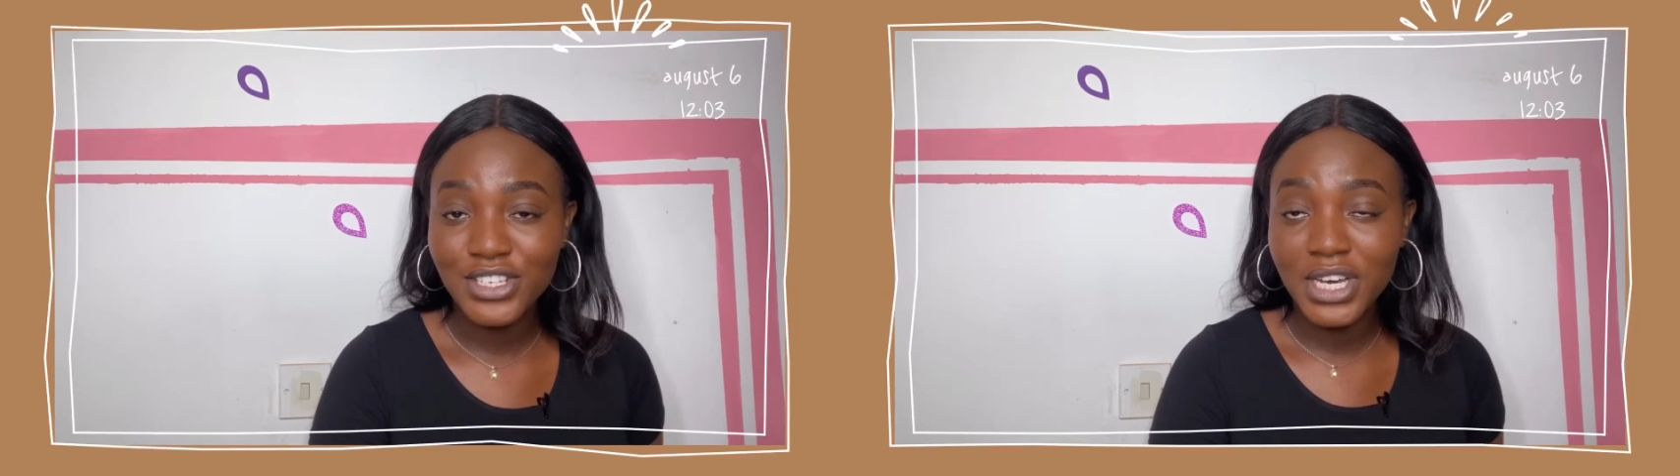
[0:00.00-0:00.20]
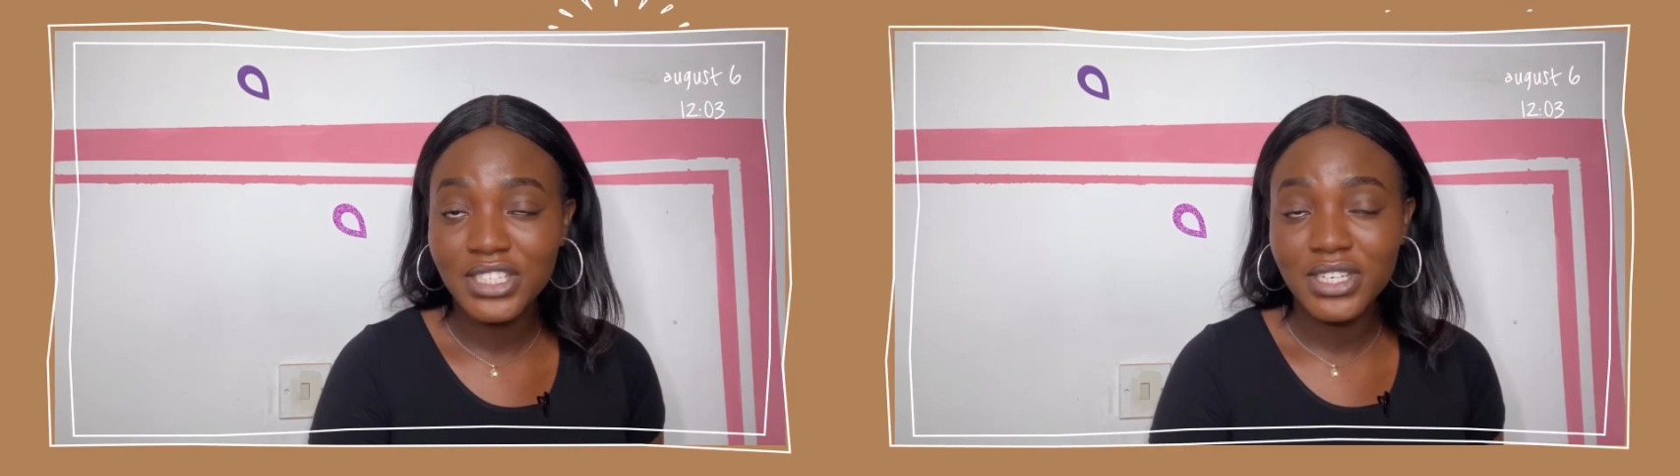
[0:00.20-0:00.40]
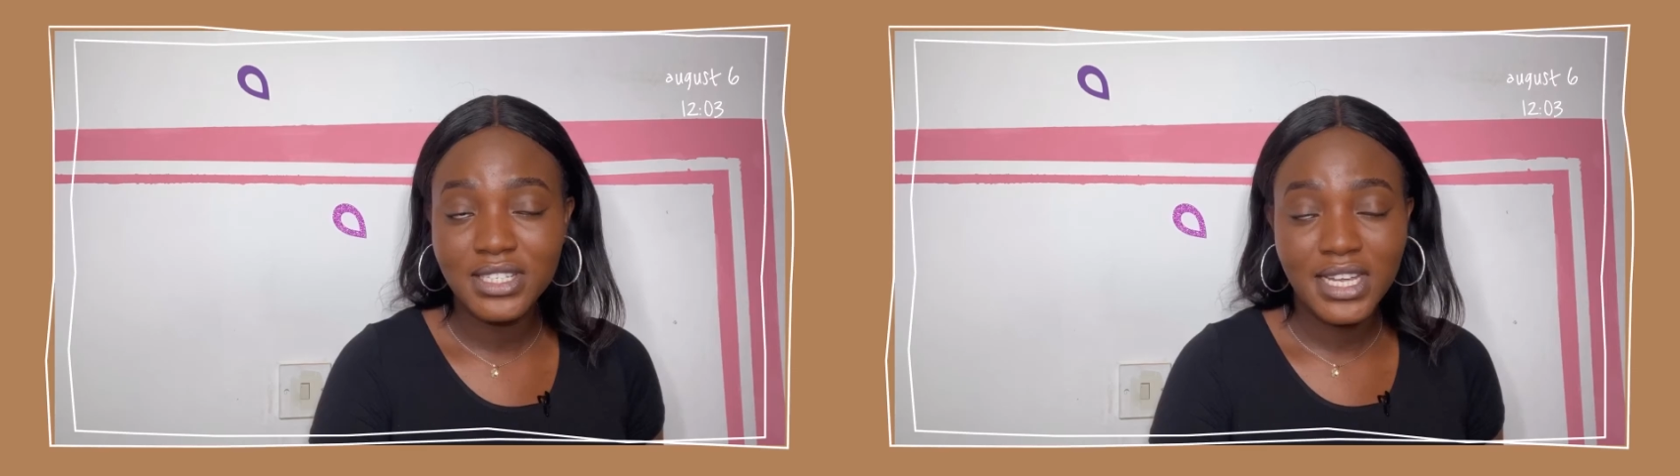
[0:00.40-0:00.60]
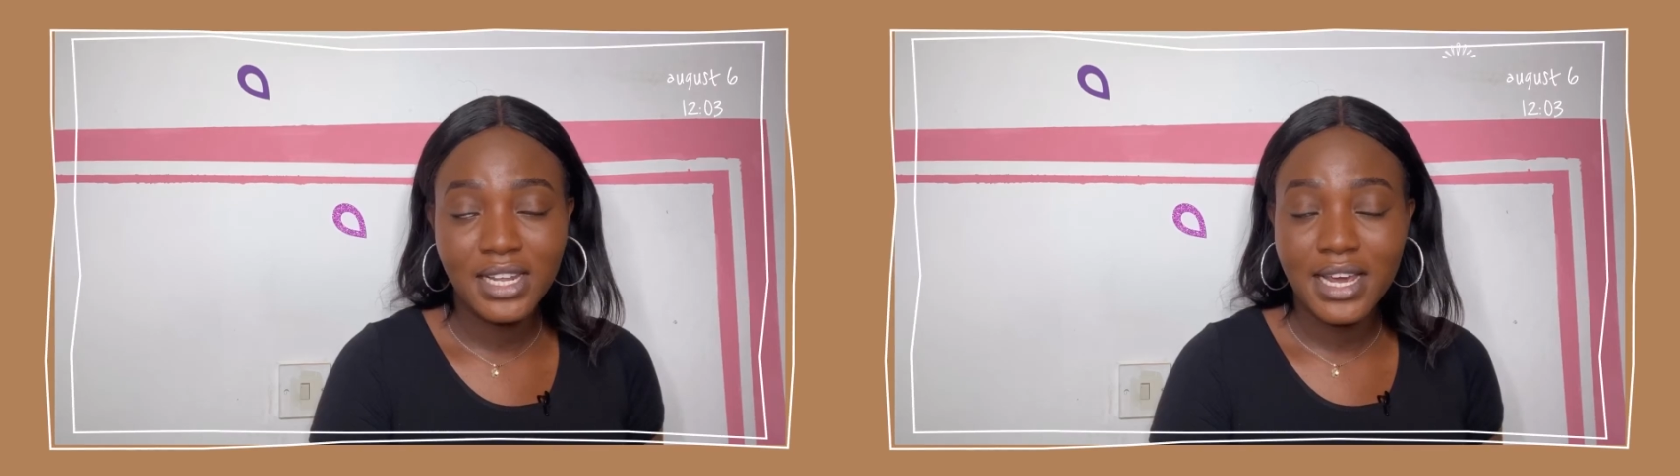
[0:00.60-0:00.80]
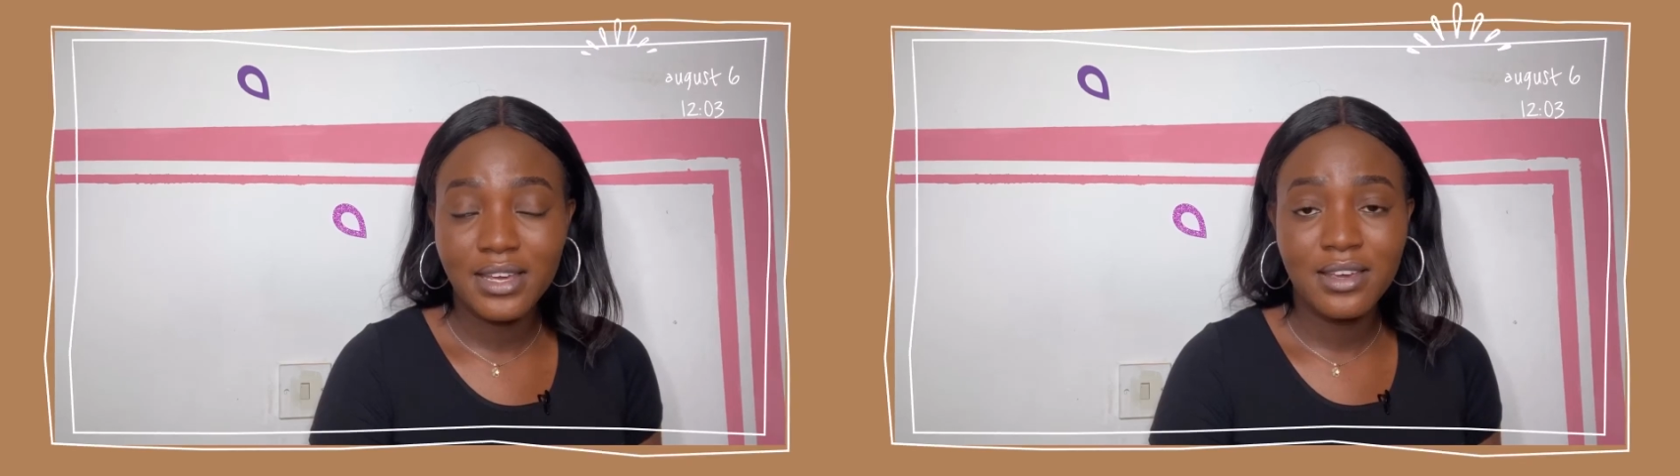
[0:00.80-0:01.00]
You can just take
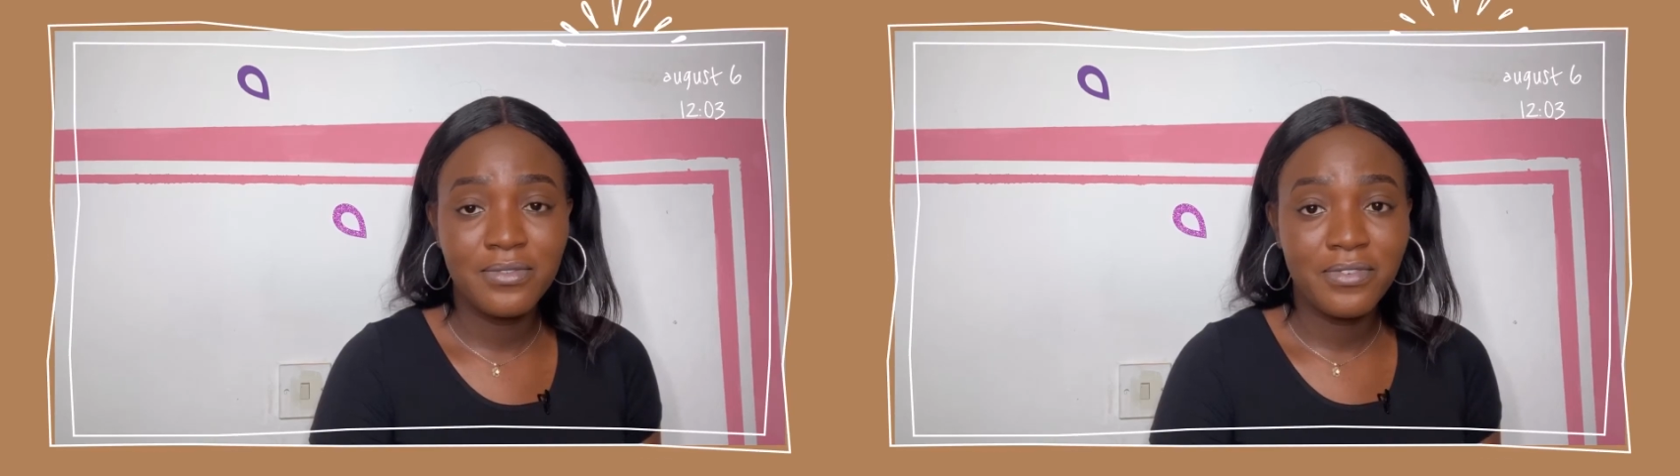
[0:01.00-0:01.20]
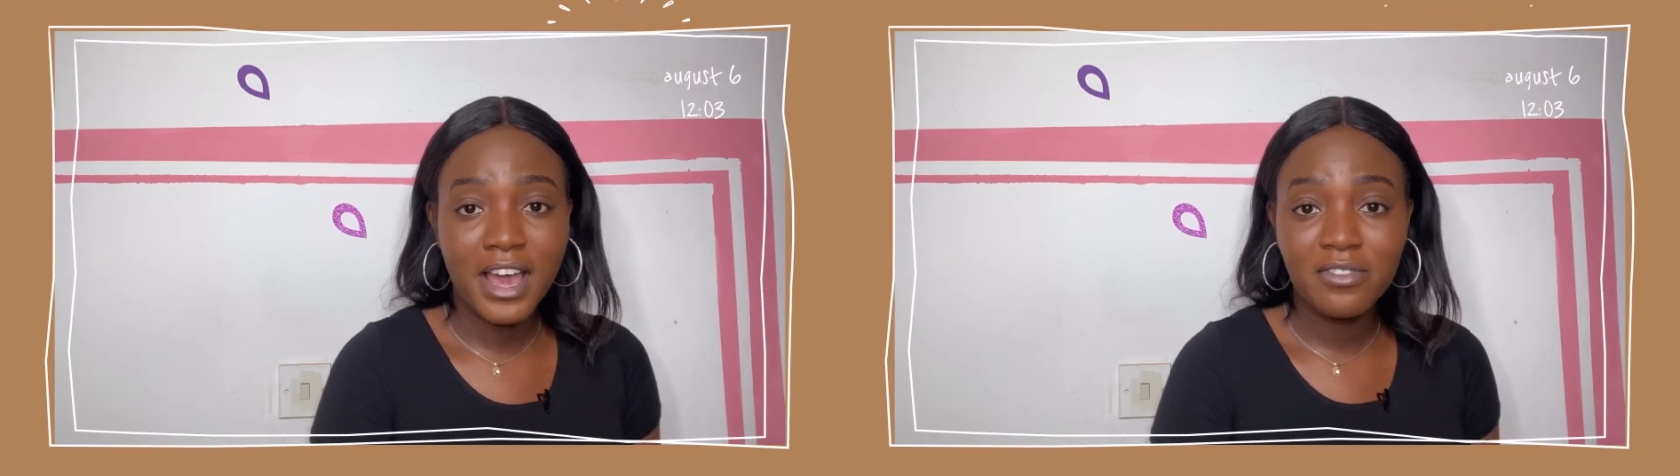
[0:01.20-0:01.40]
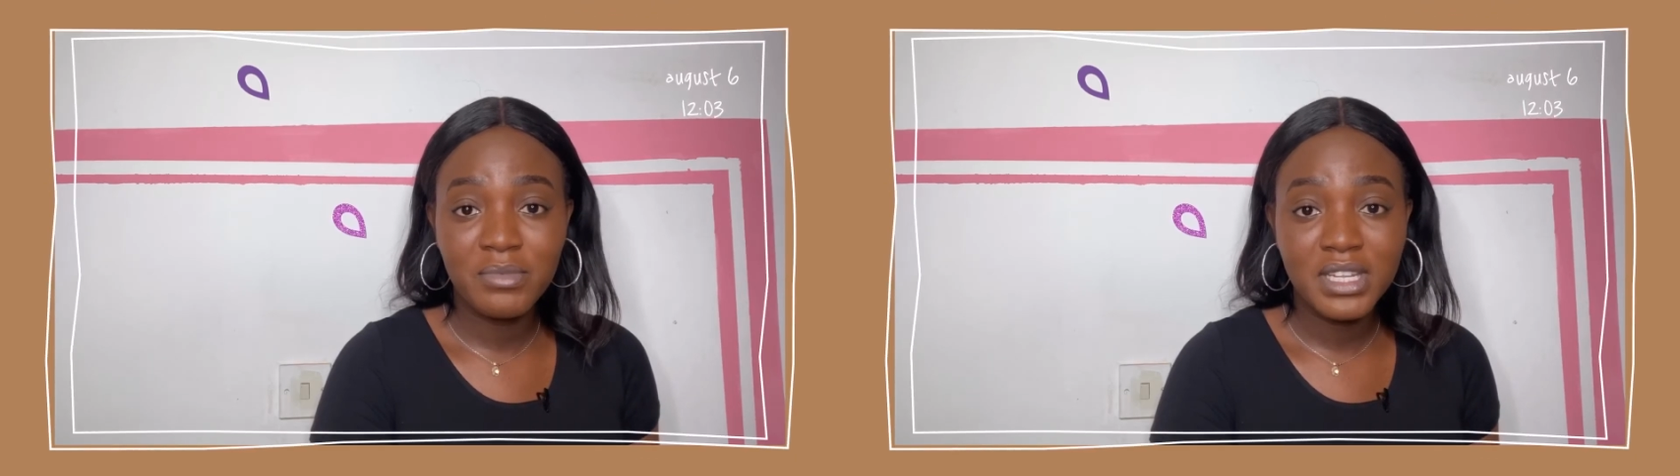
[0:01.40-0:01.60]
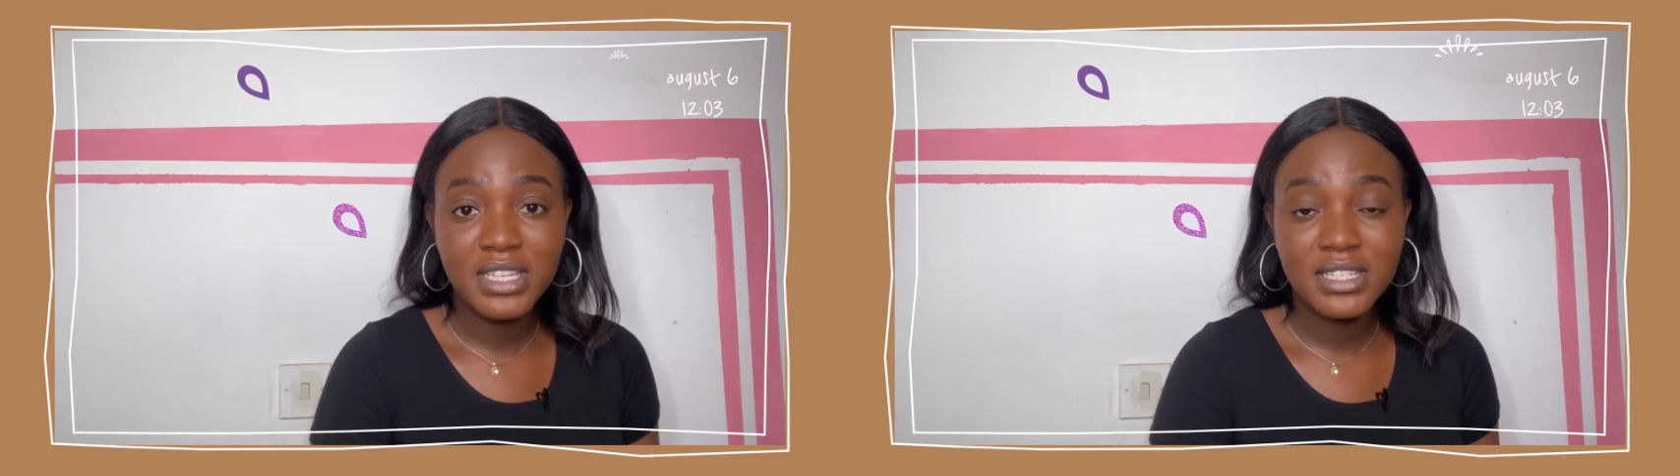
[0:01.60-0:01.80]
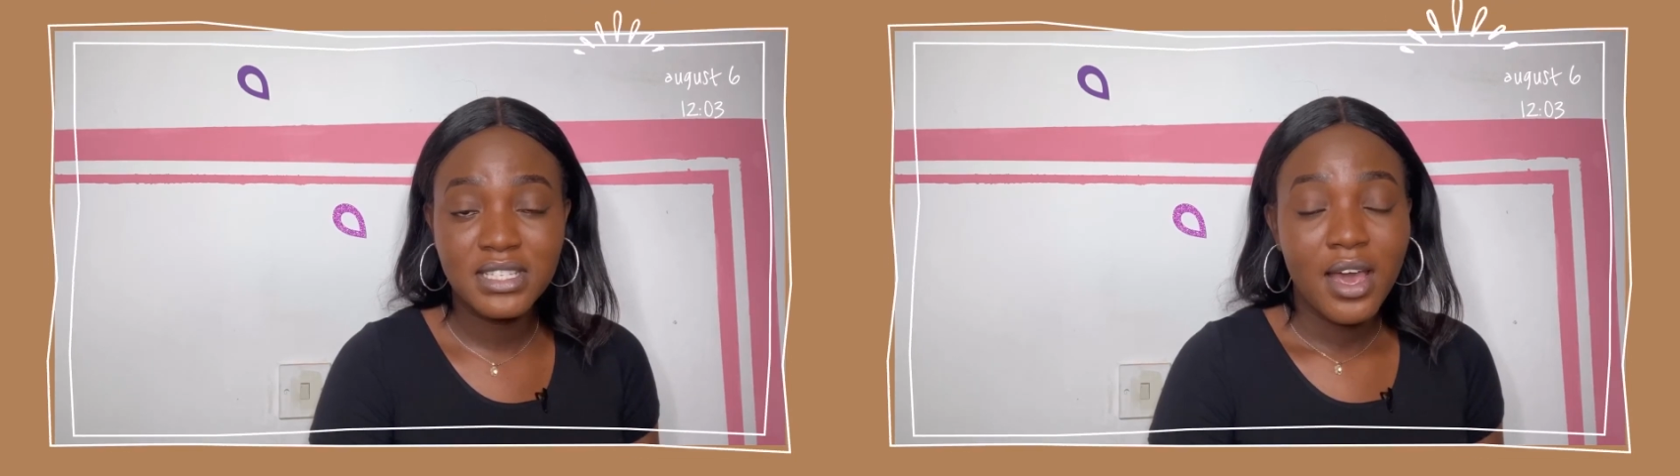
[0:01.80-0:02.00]
like a 5-minute